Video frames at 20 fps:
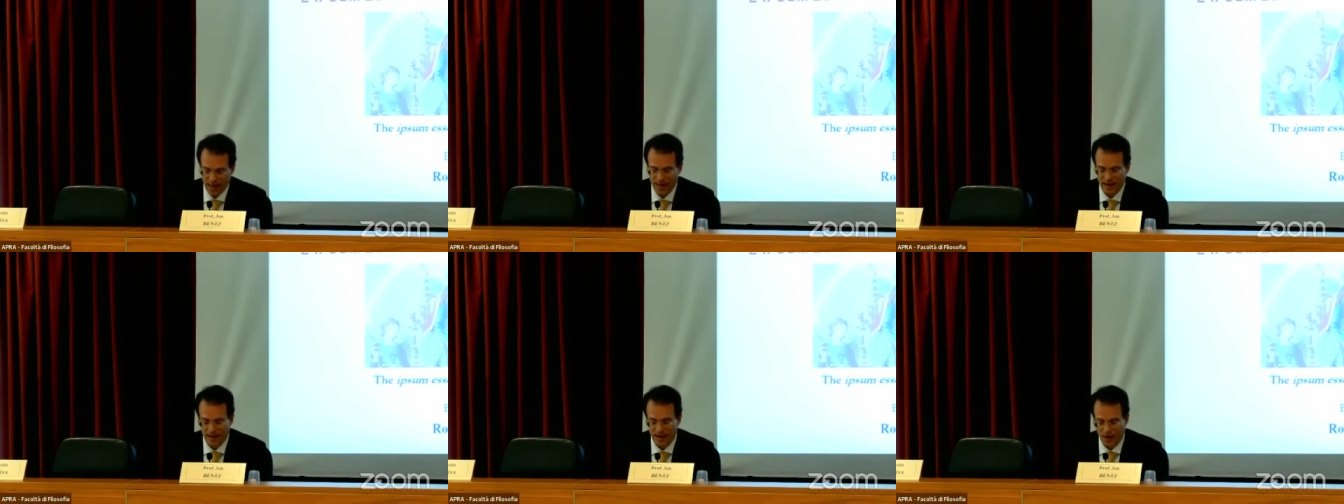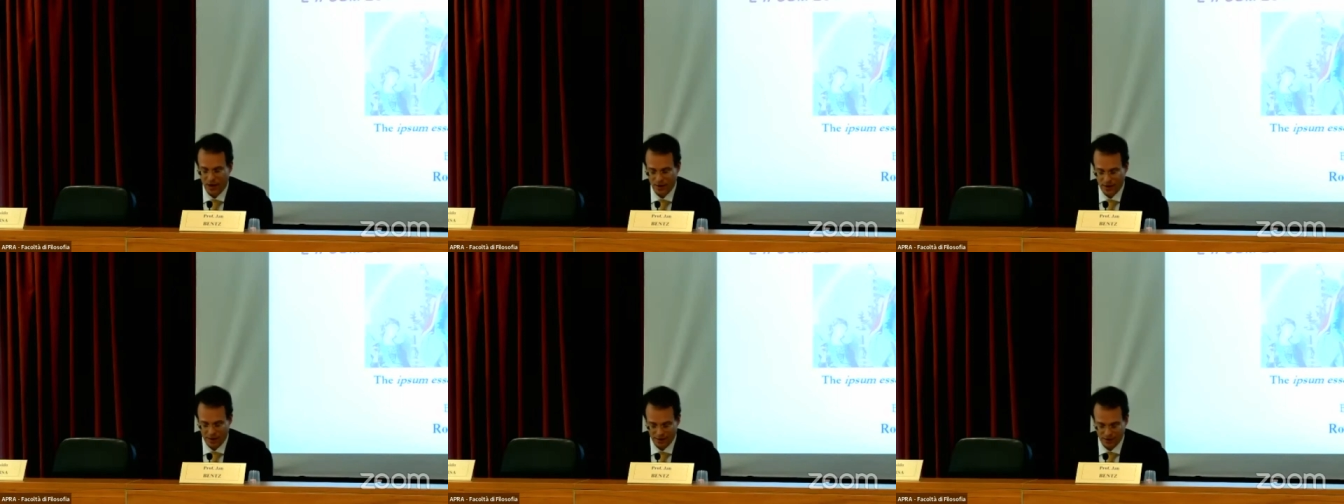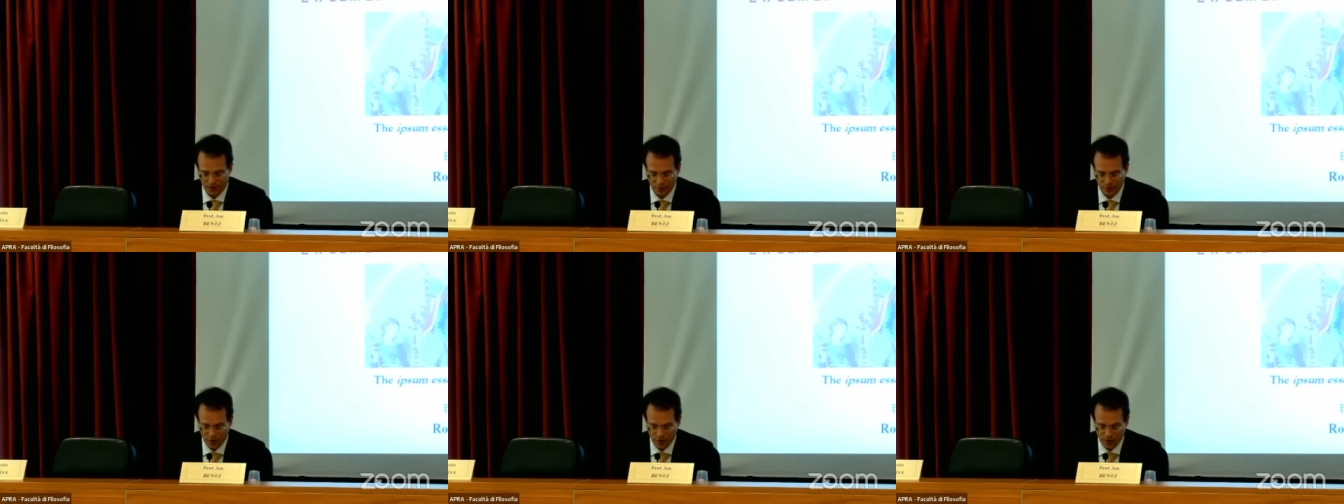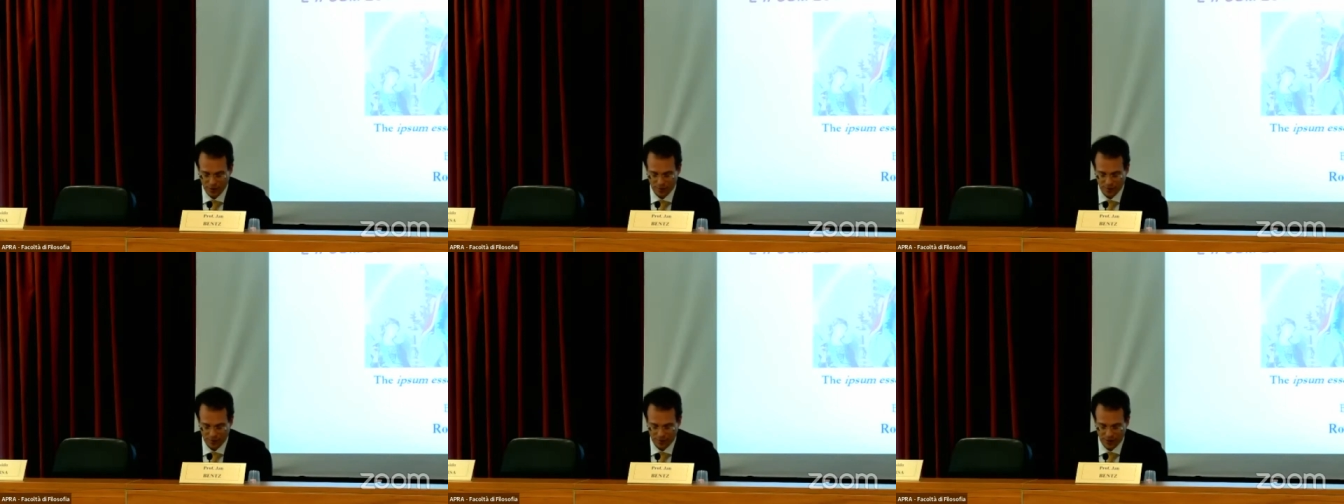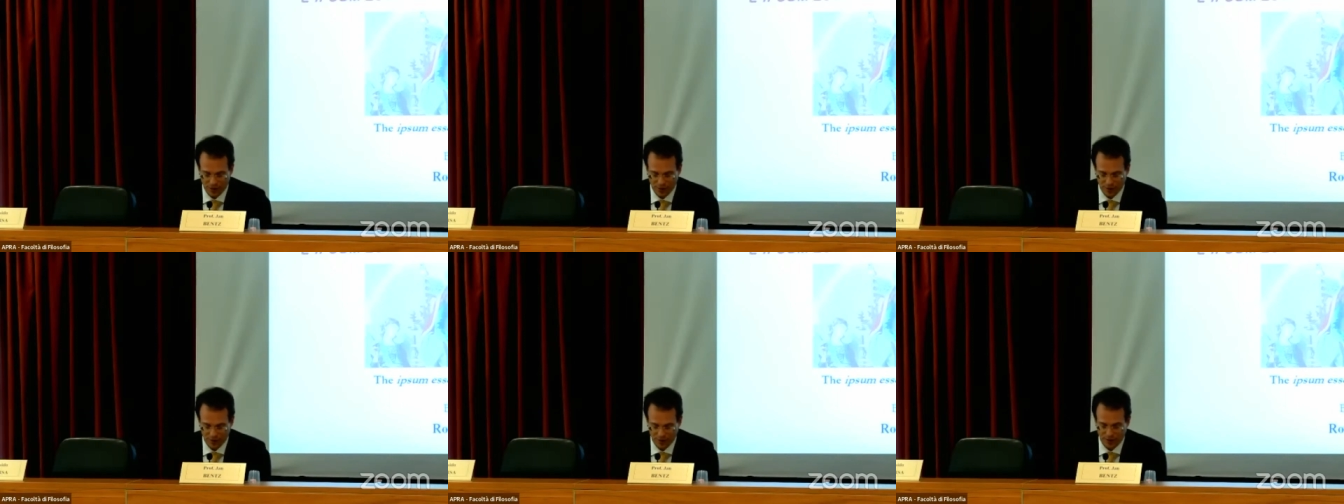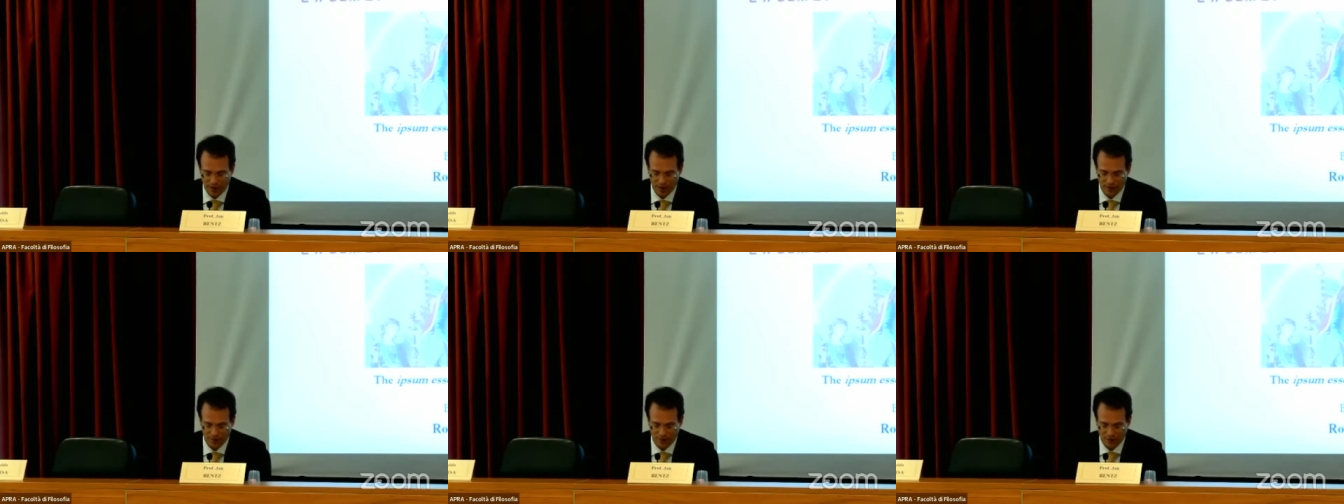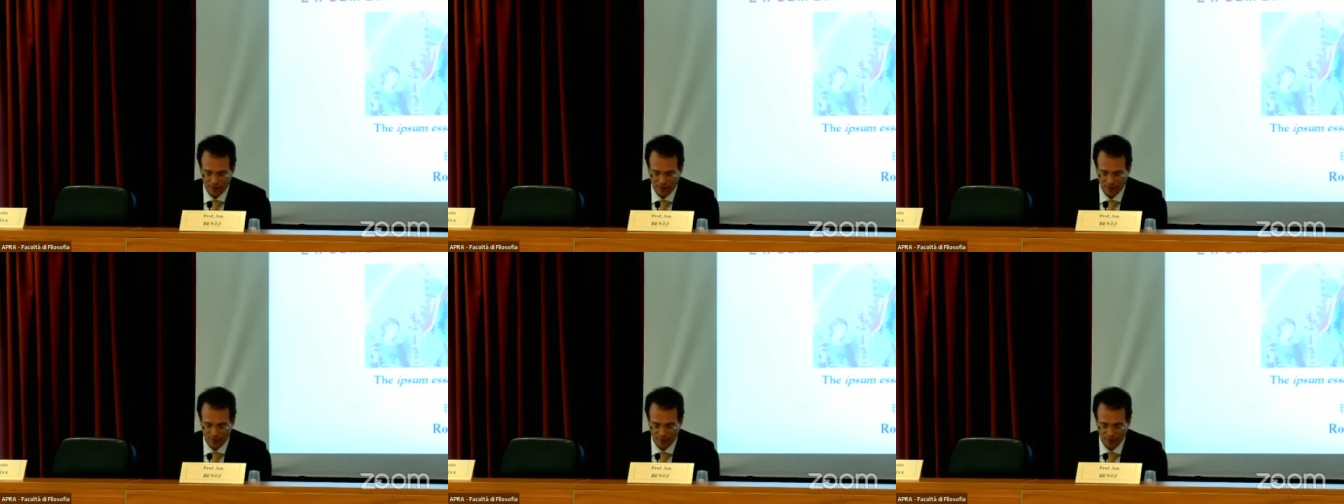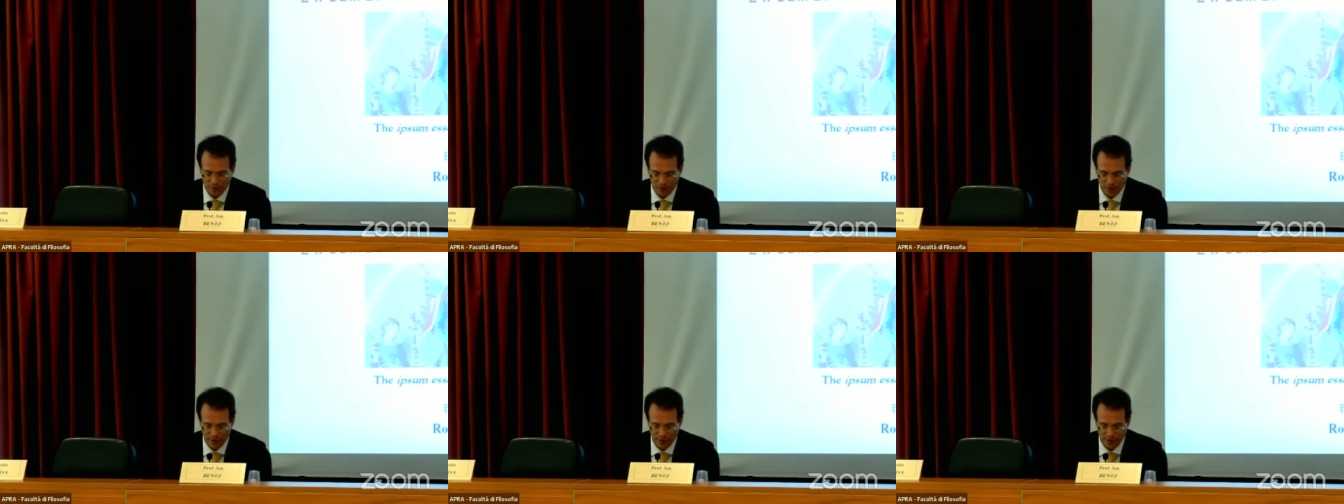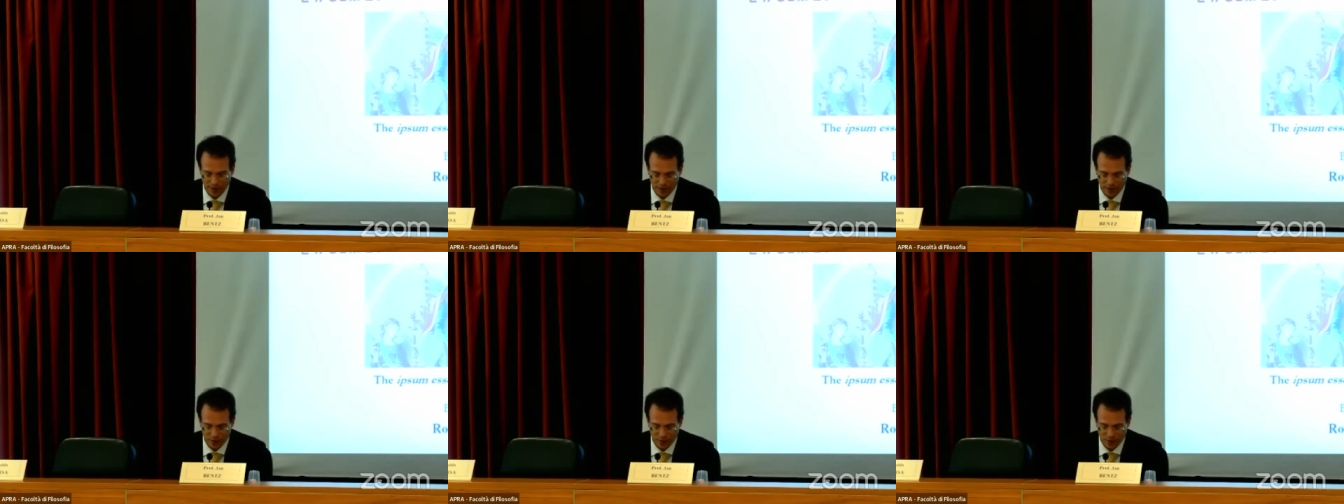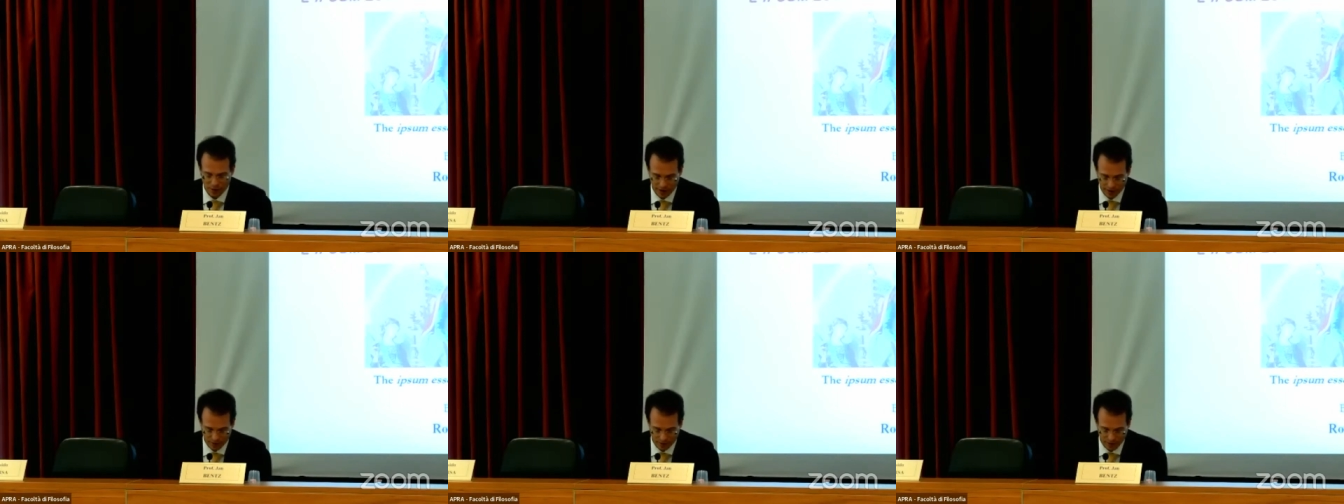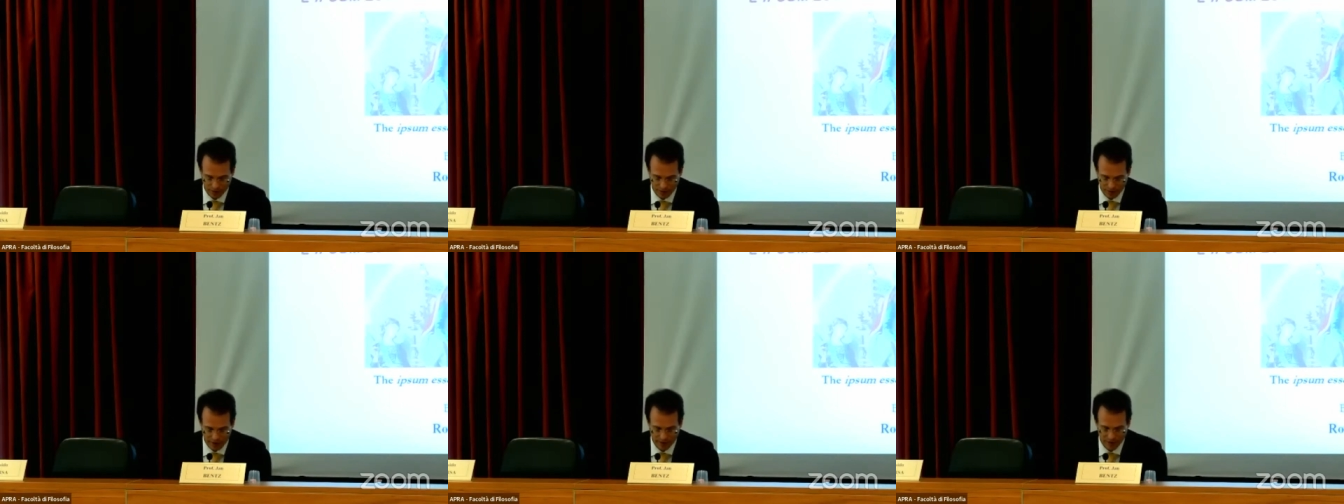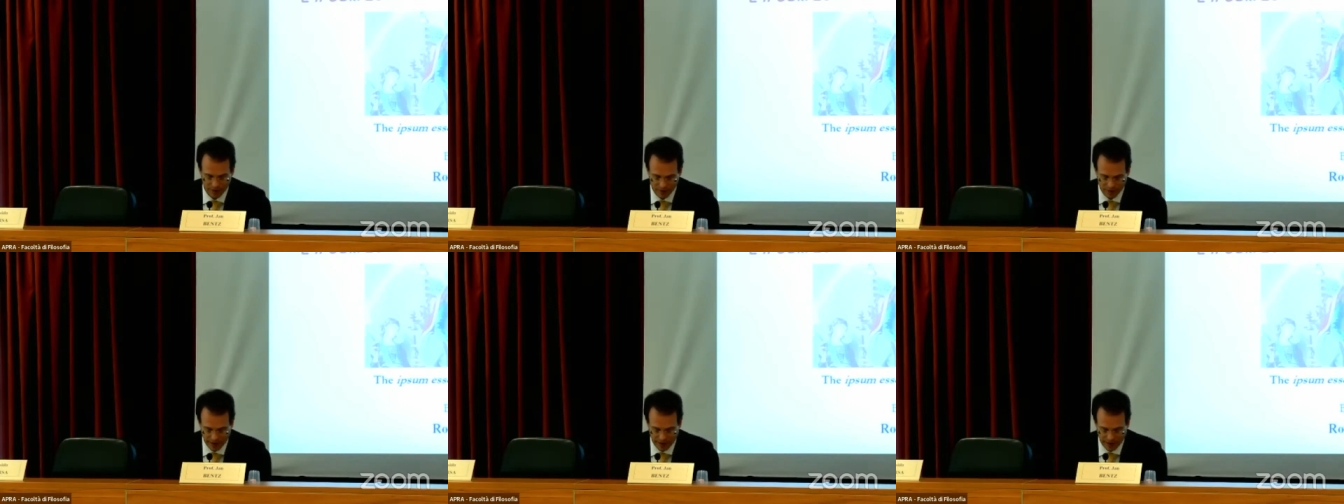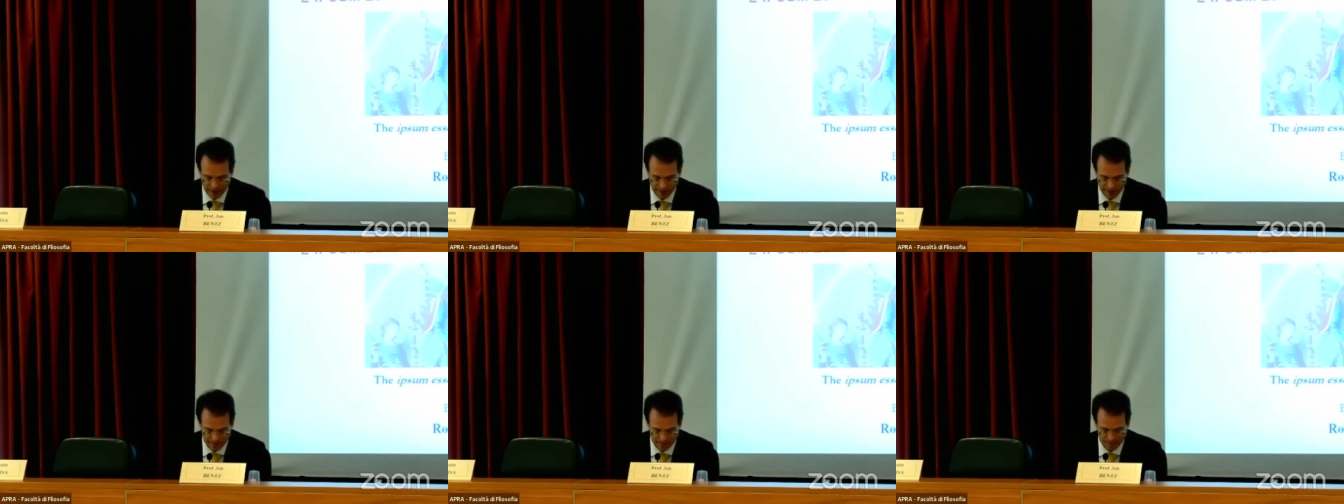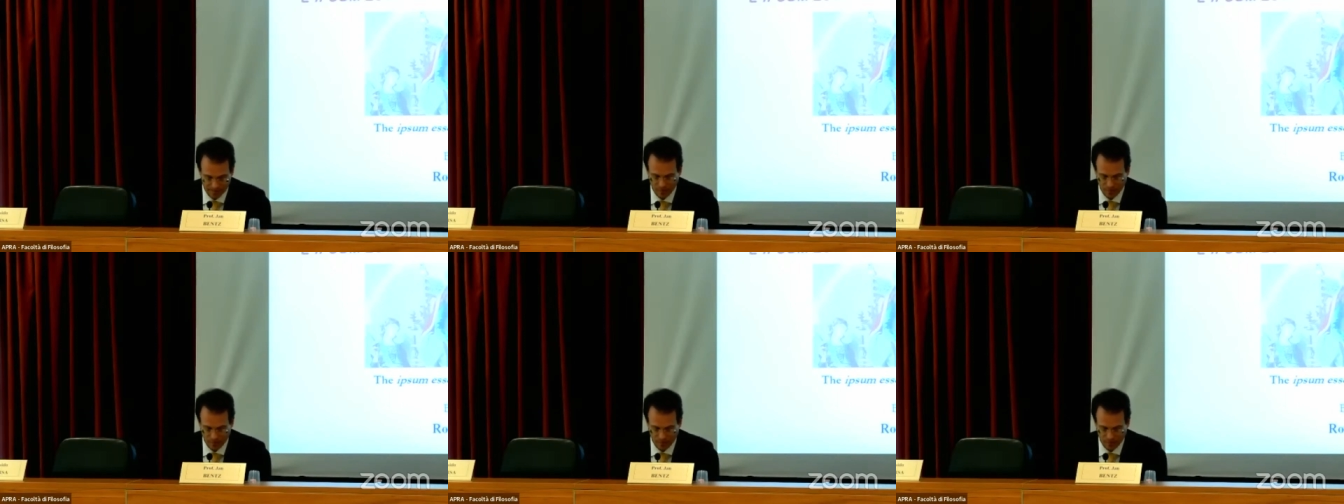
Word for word: and now has to reconfigure itself fully according to his insight.